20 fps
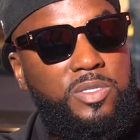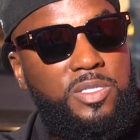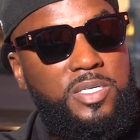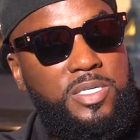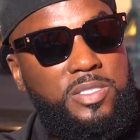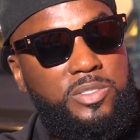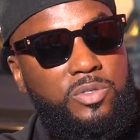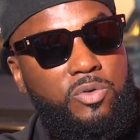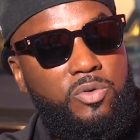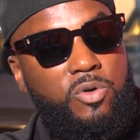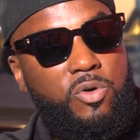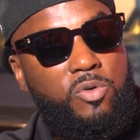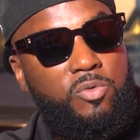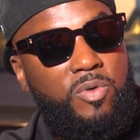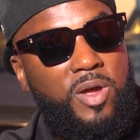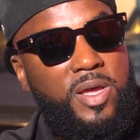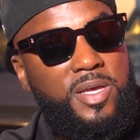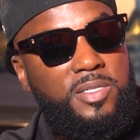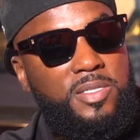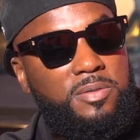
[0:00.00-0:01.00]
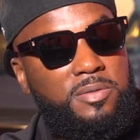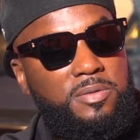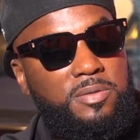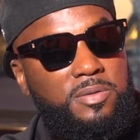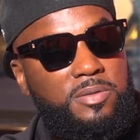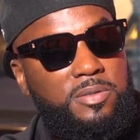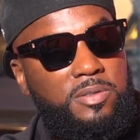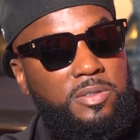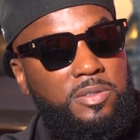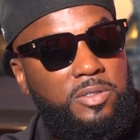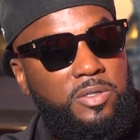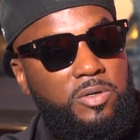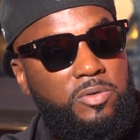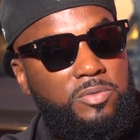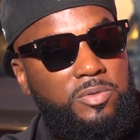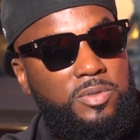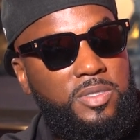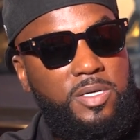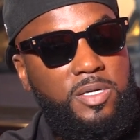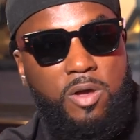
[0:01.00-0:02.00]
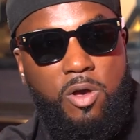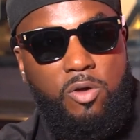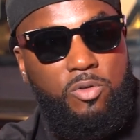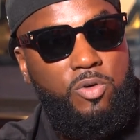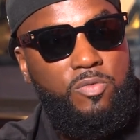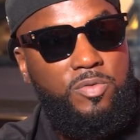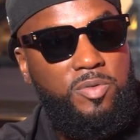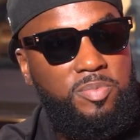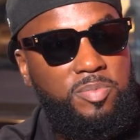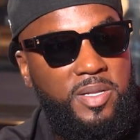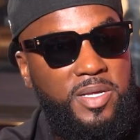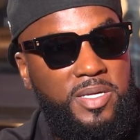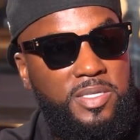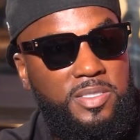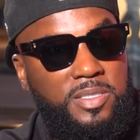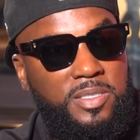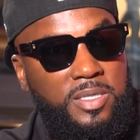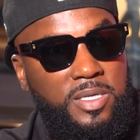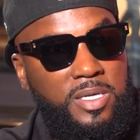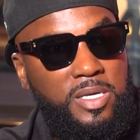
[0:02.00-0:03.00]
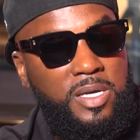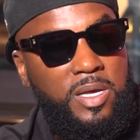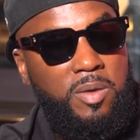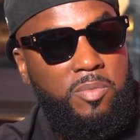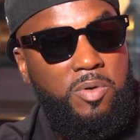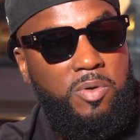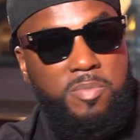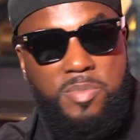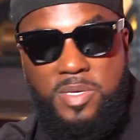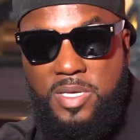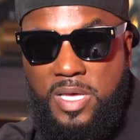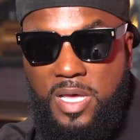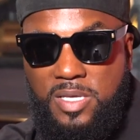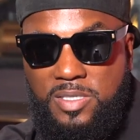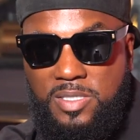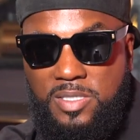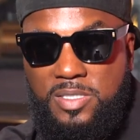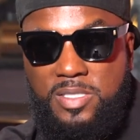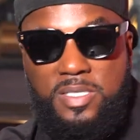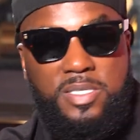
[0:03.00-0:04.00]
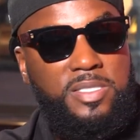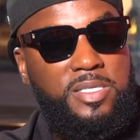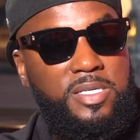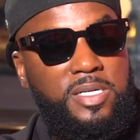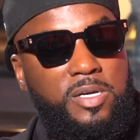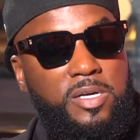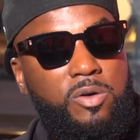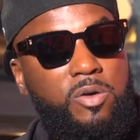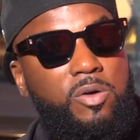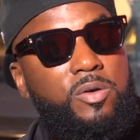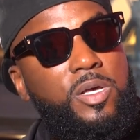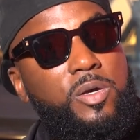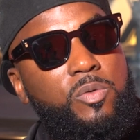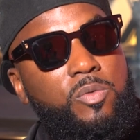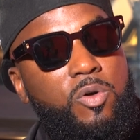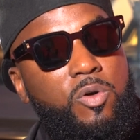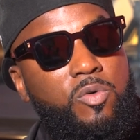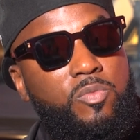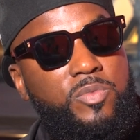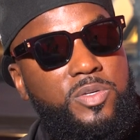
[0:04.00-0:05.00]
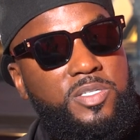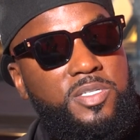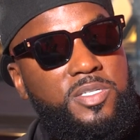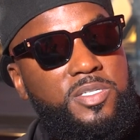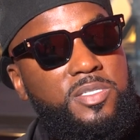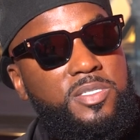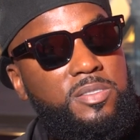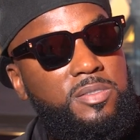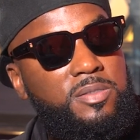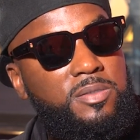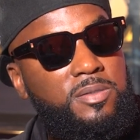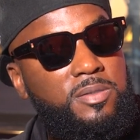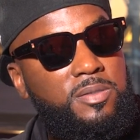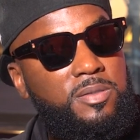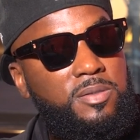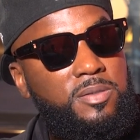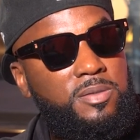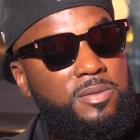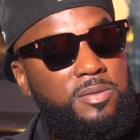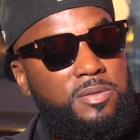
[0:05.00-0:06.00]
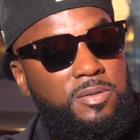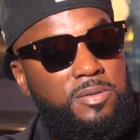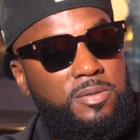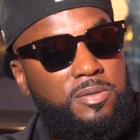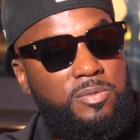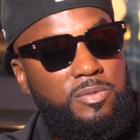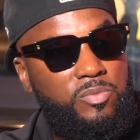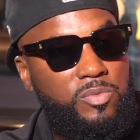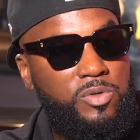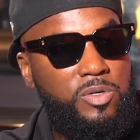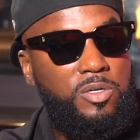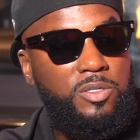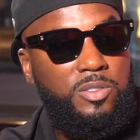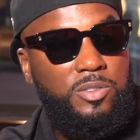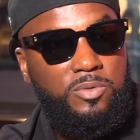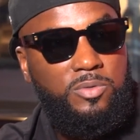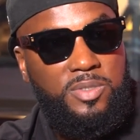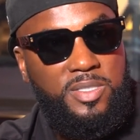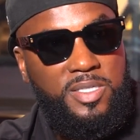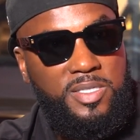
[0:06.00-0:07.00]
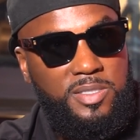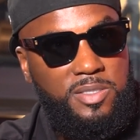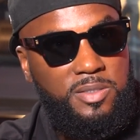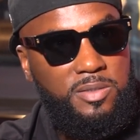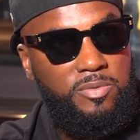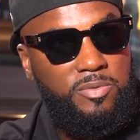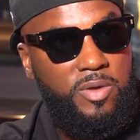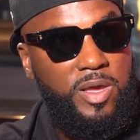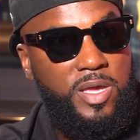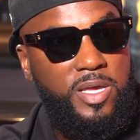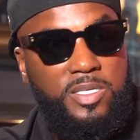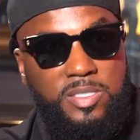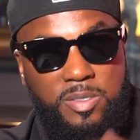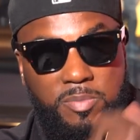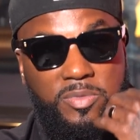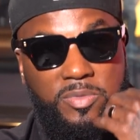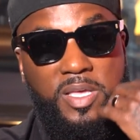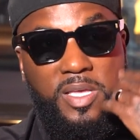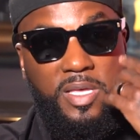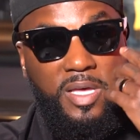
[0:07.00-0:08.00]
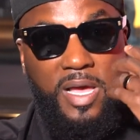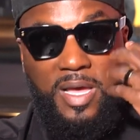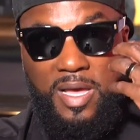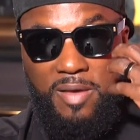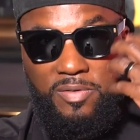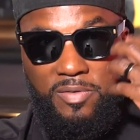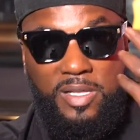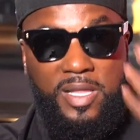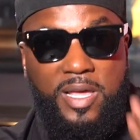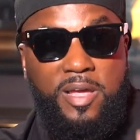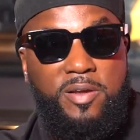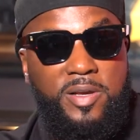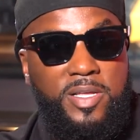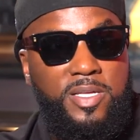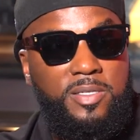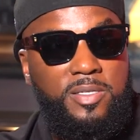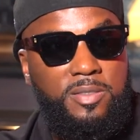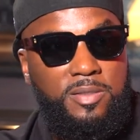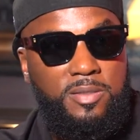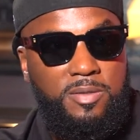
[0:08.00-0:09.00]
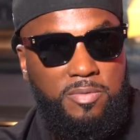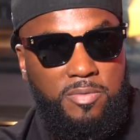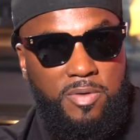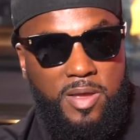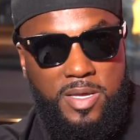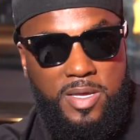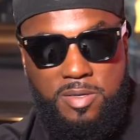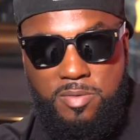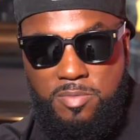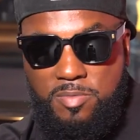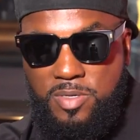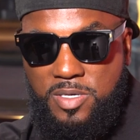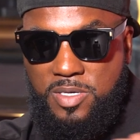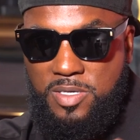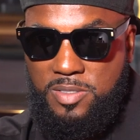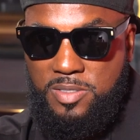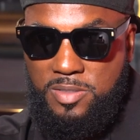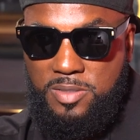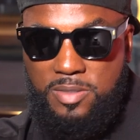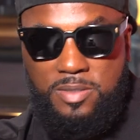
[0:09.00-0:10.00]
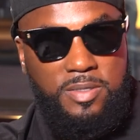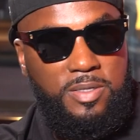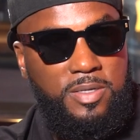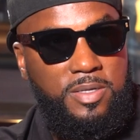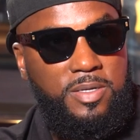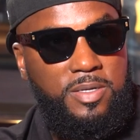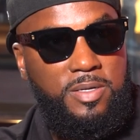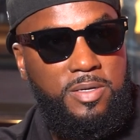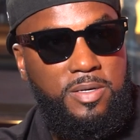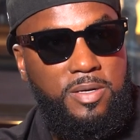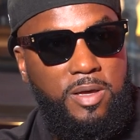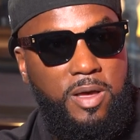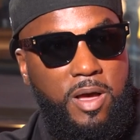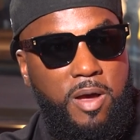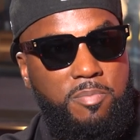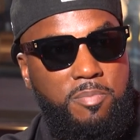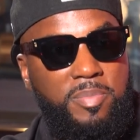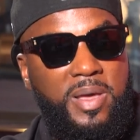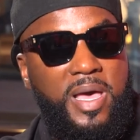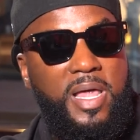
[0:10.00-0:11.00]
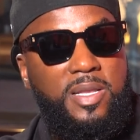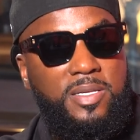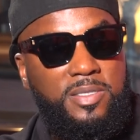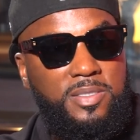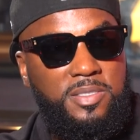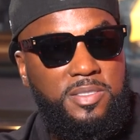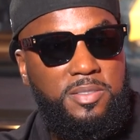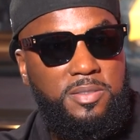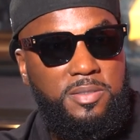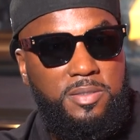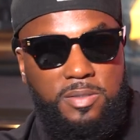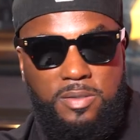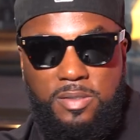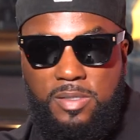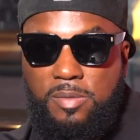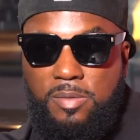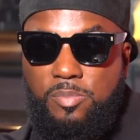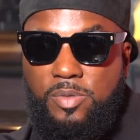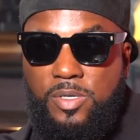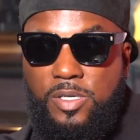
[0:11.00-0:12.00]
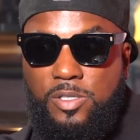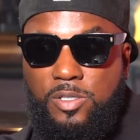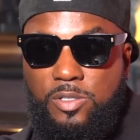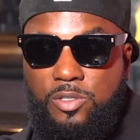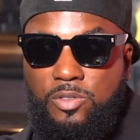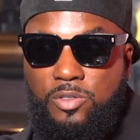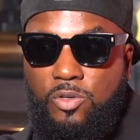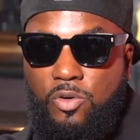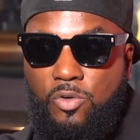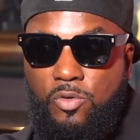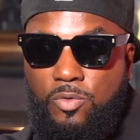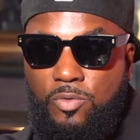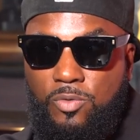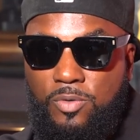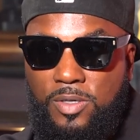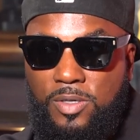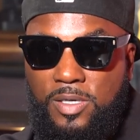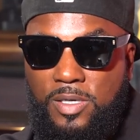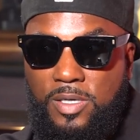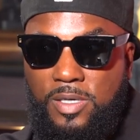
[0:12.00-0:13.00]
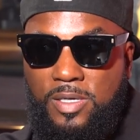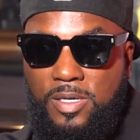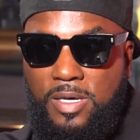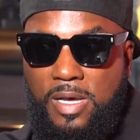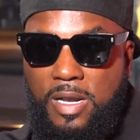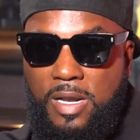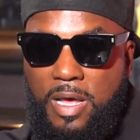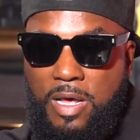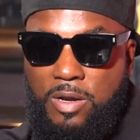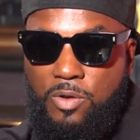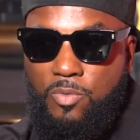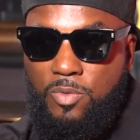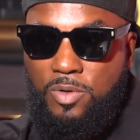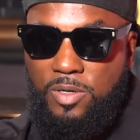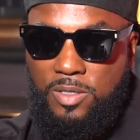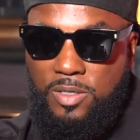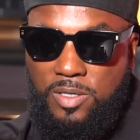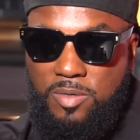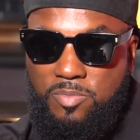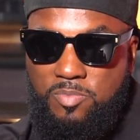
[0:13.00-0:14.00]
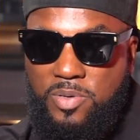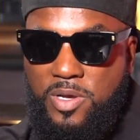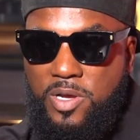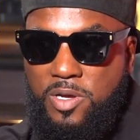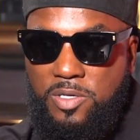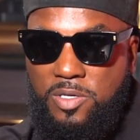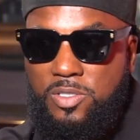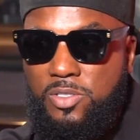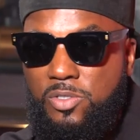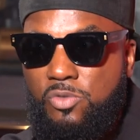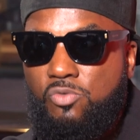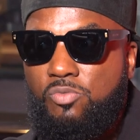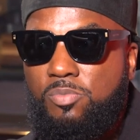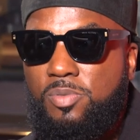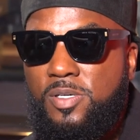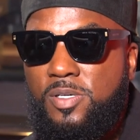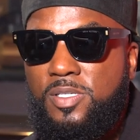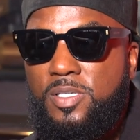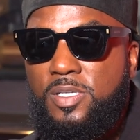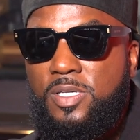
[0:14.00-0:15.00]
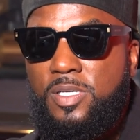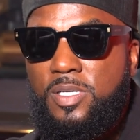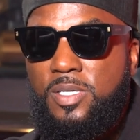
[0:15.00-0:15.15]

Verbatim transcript: when things don't go right, you know, they're all over the place. Mm-hmm. Me, I just sit there and I go, okay, well, we just we're gonna do this, right? Because I'm thinking I have clarity. Yeah. Right. Because I'm balanced. Yeah. But you know, I, don't want to compare the two, but